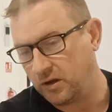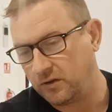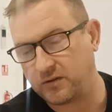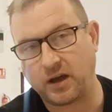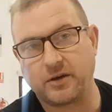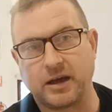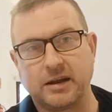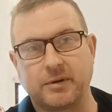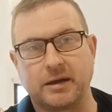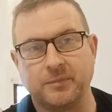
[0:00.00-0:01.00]
So
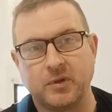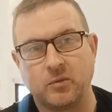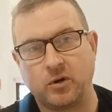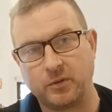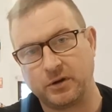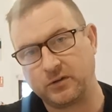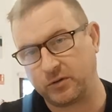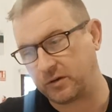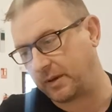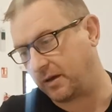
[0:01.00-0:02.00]
anyway, what I want to
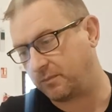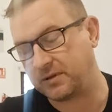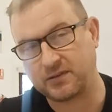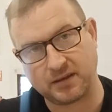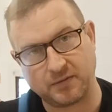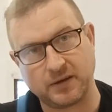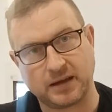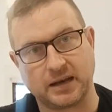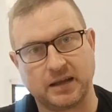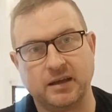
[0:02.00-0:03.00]
talk about
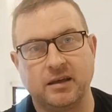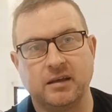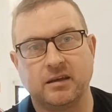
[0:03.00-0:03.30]
specifically